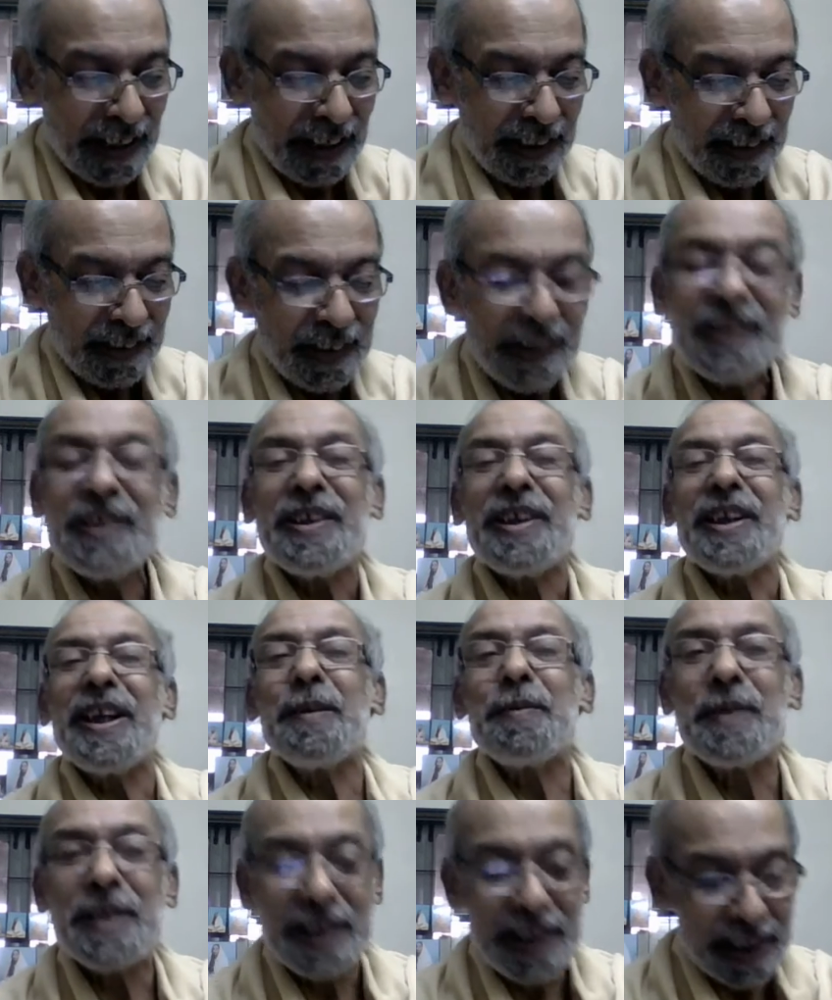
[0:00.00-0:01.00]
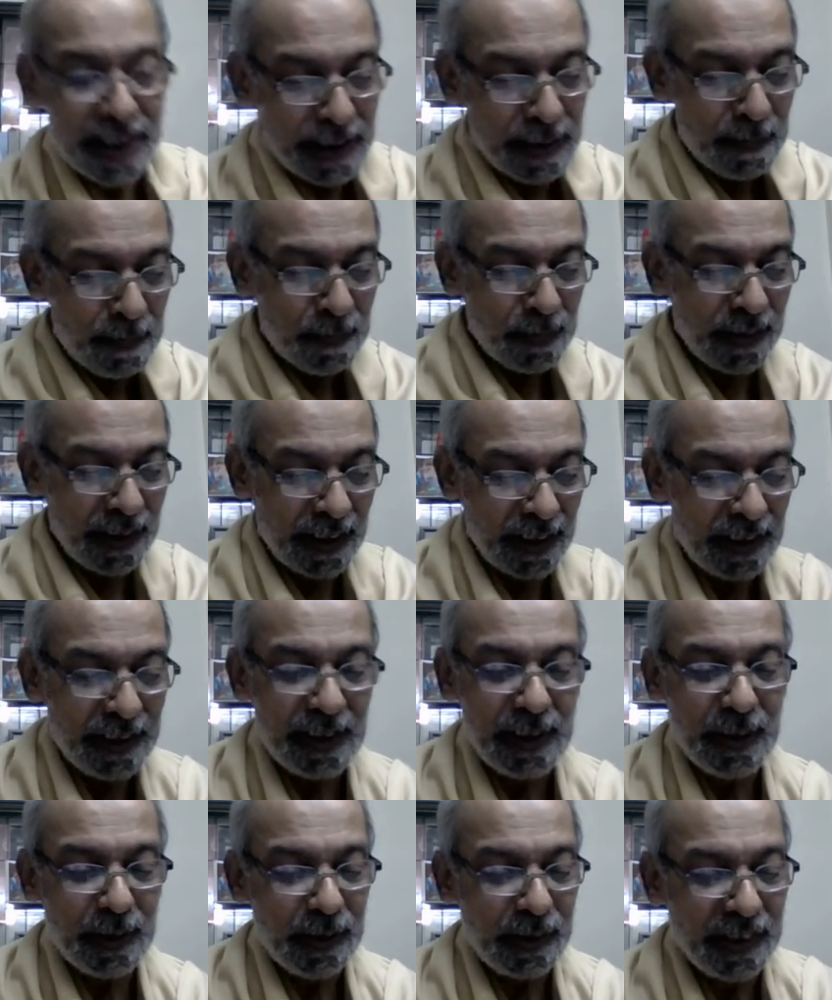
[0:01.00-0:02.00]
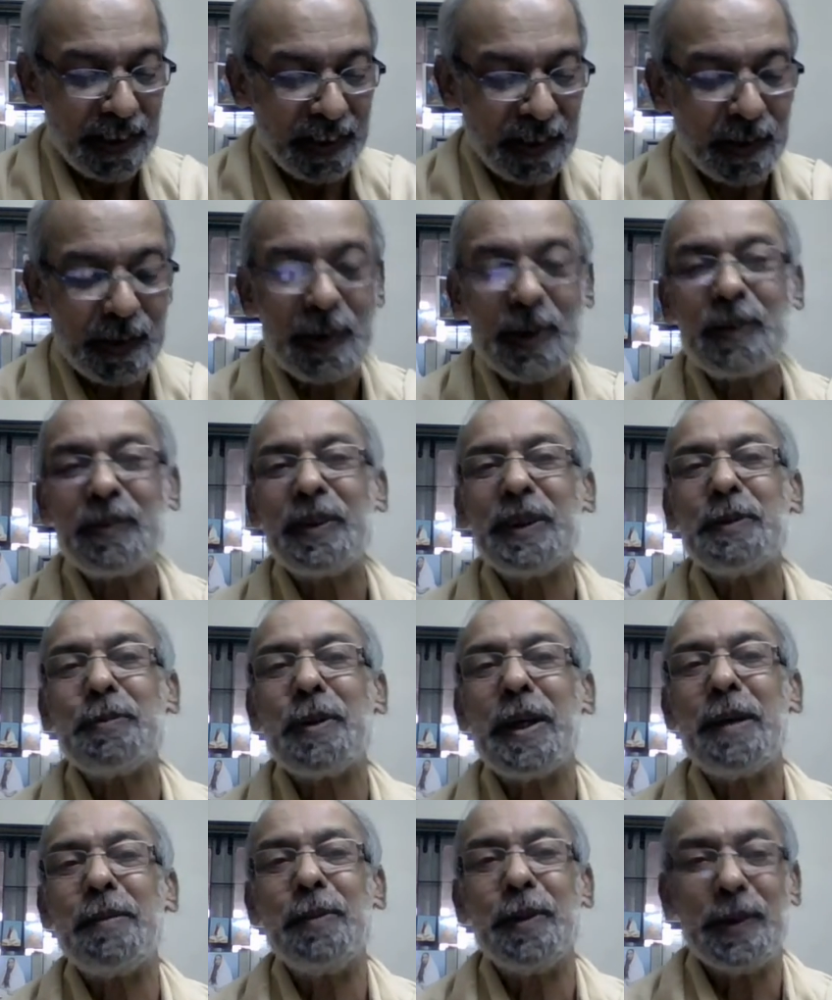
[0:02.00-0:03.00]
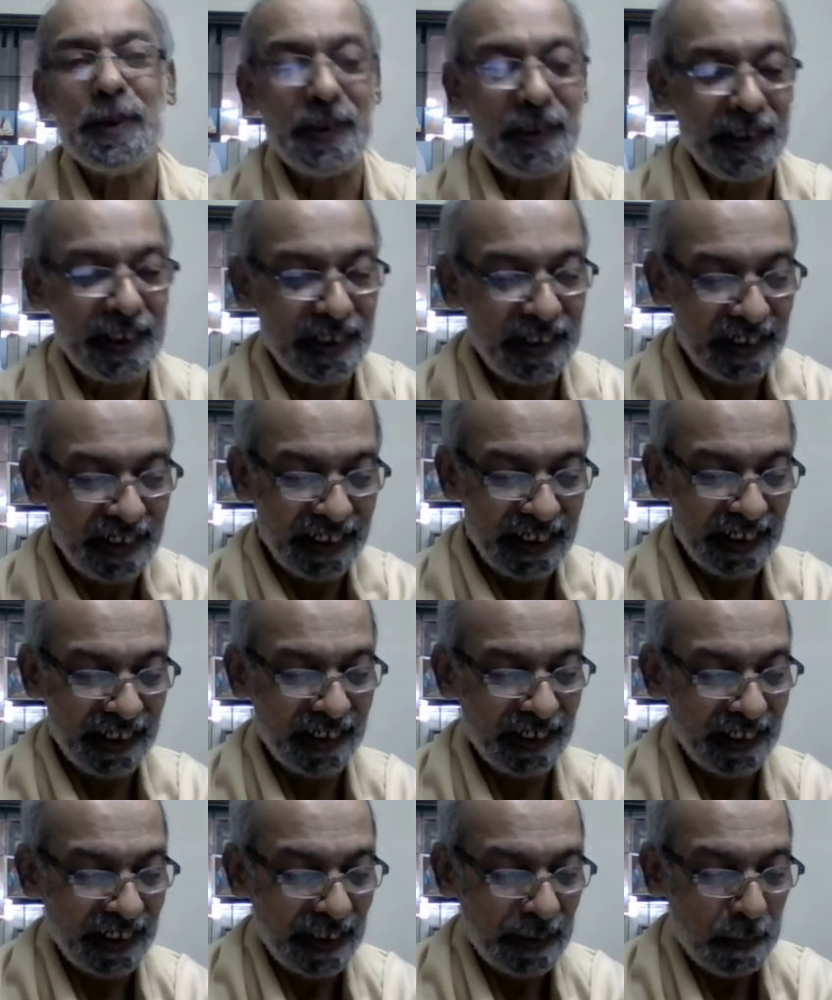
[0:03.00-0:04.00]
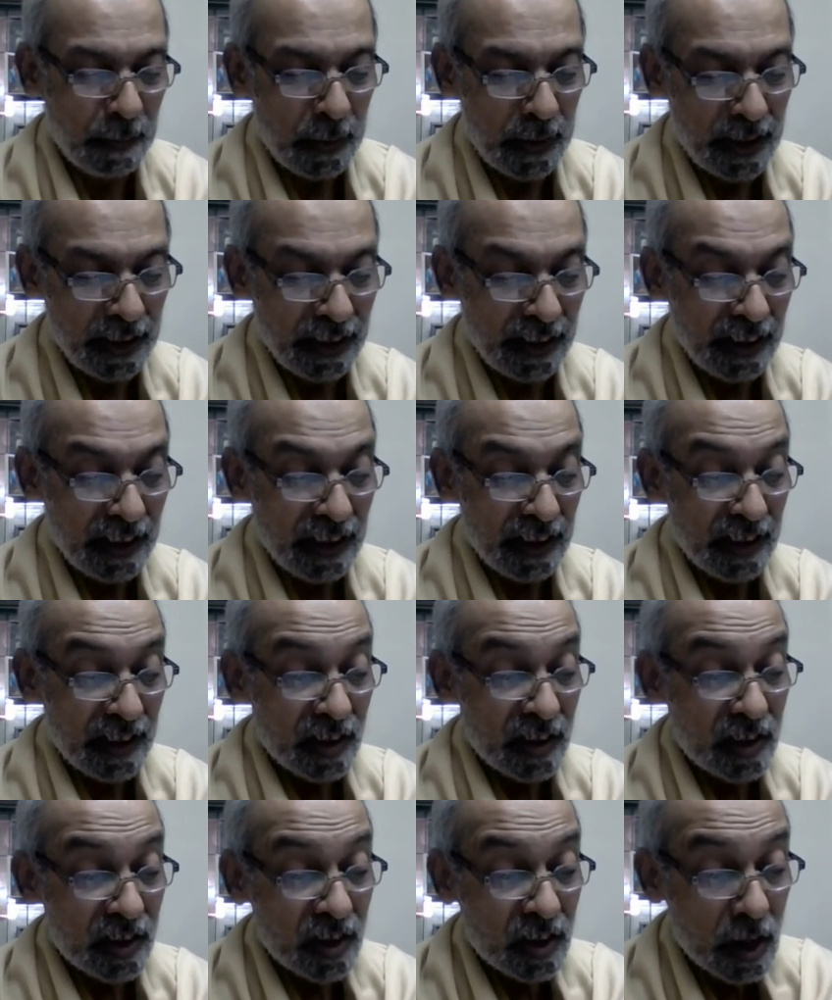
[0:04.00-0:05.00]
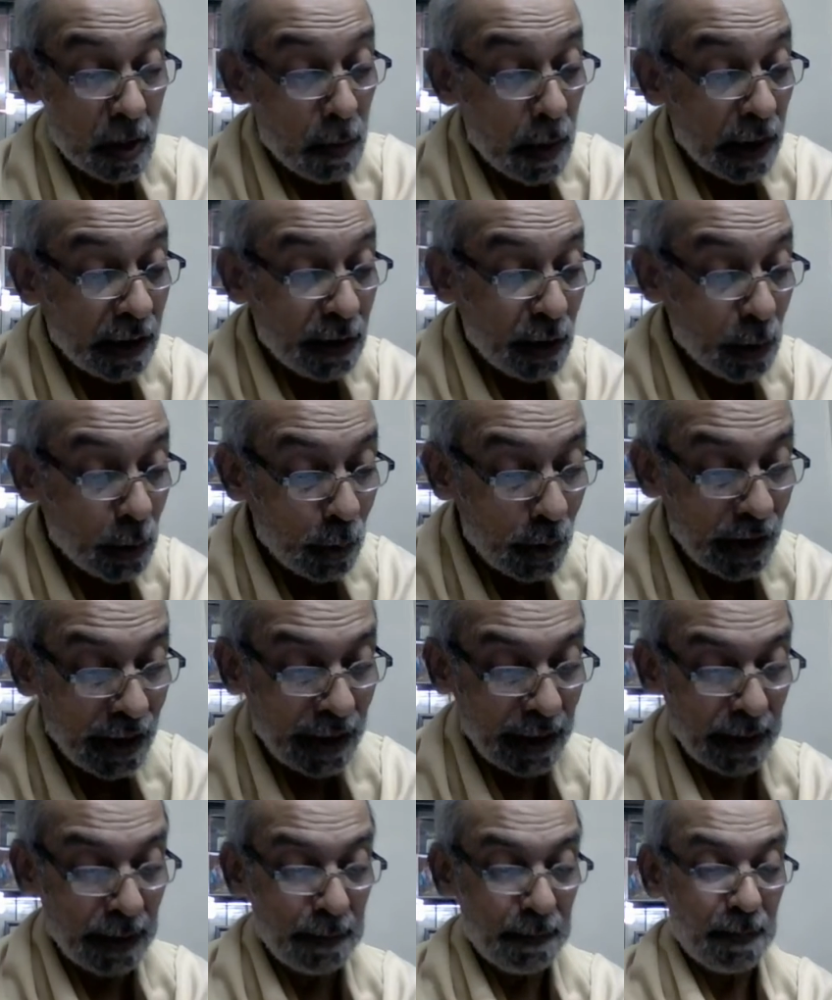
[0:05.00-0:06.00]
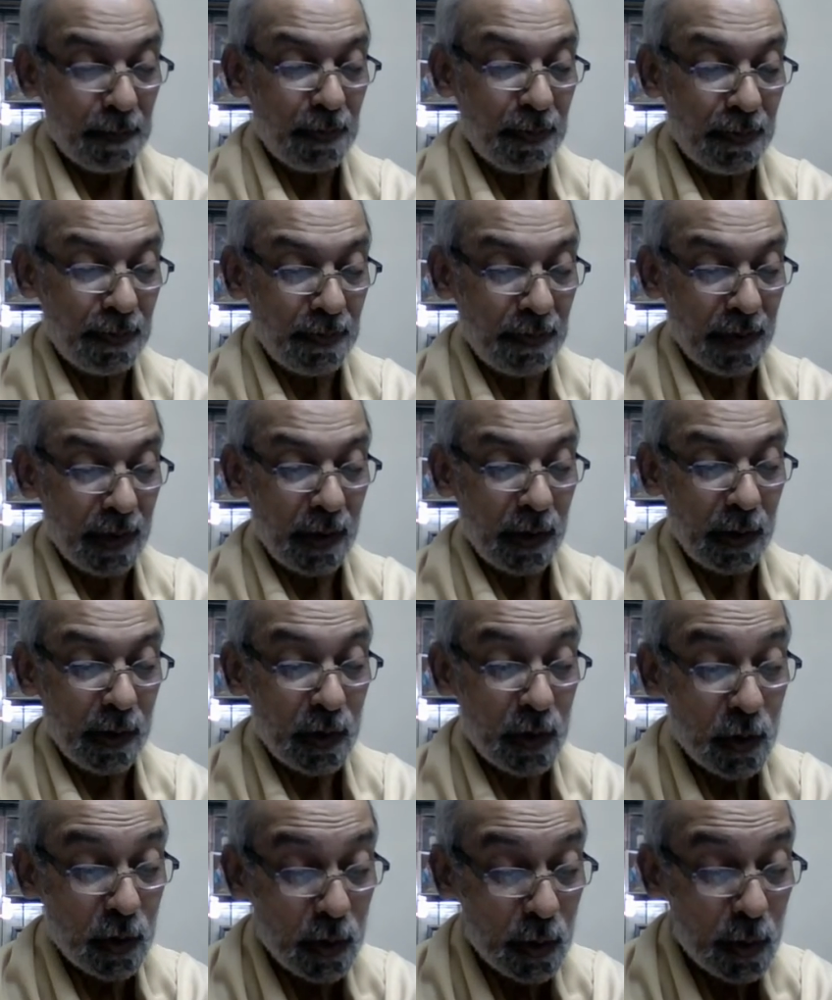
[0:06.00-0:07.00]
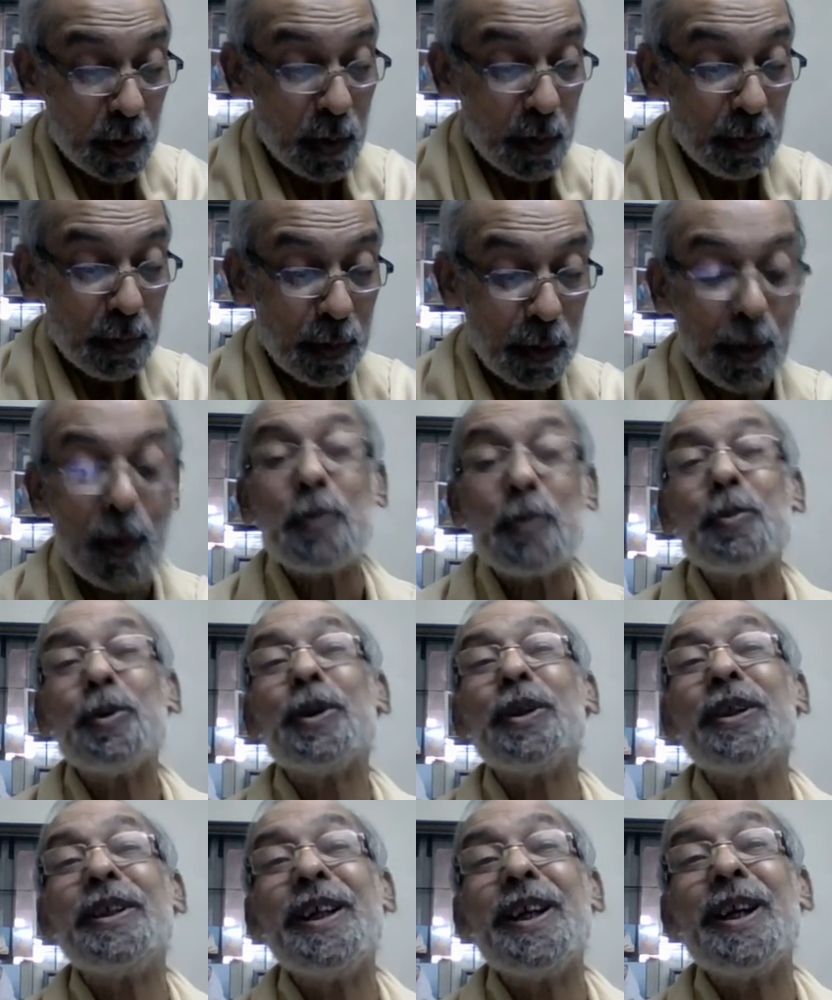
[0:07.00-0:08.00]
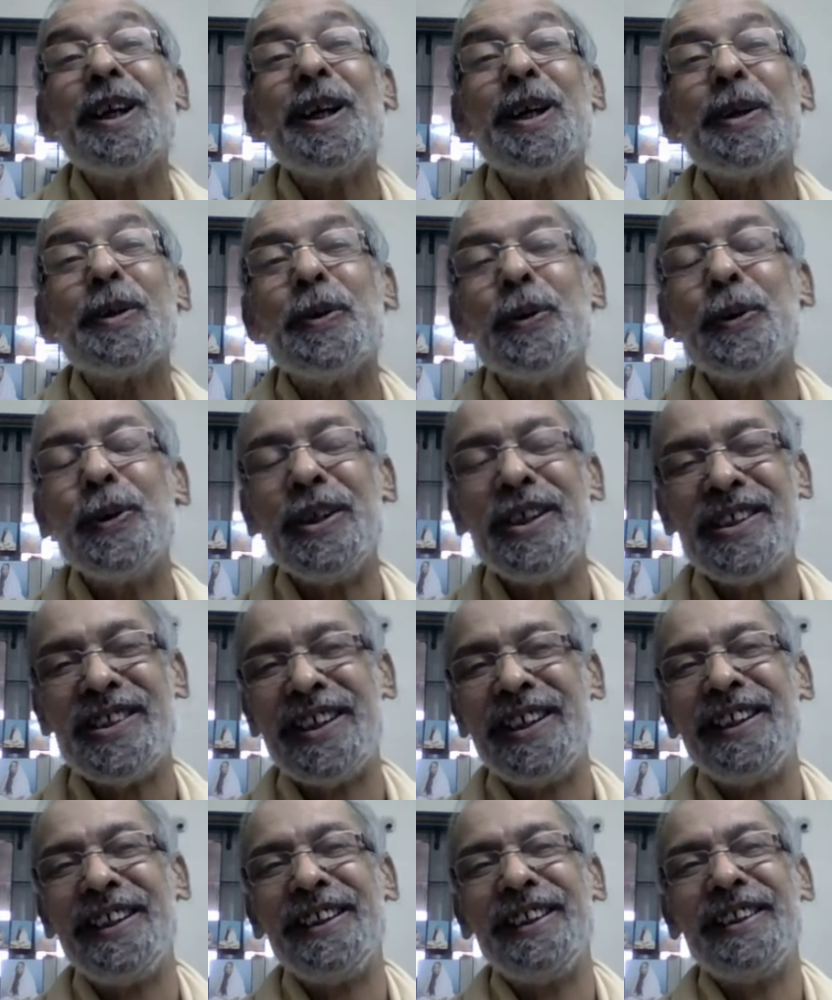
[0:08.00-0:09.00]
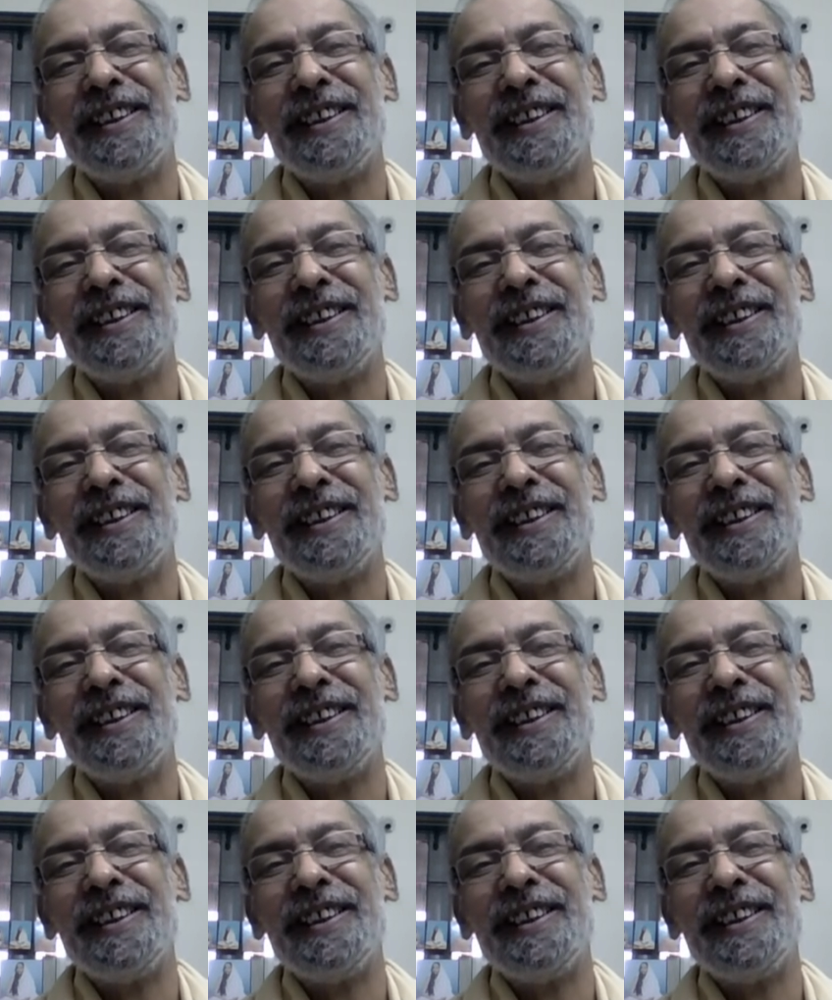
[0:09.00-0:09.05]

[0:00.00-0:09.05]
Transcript: So Sri Ramakrishna continues his talk with the Brahmos and says, Samadhi hole, so kurmutyag hoi jai.